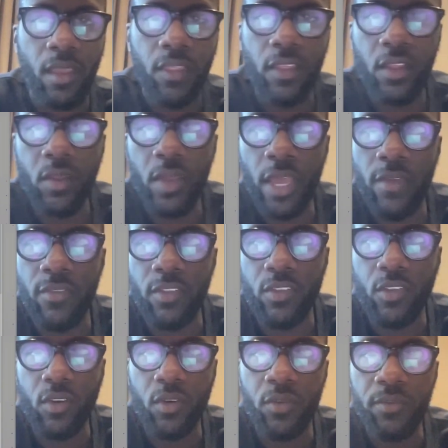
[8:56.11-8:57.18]
And there you have it.
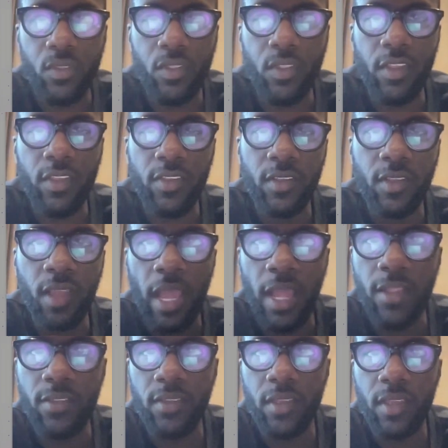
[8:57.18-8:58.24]
So this
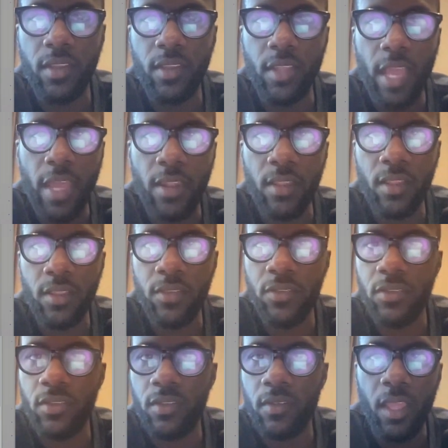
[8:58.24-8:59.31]
content
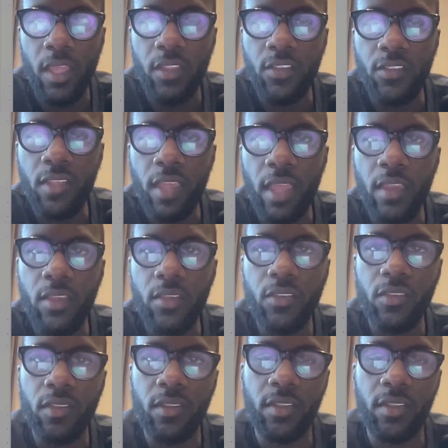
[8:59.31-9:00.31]
catalyst, it takes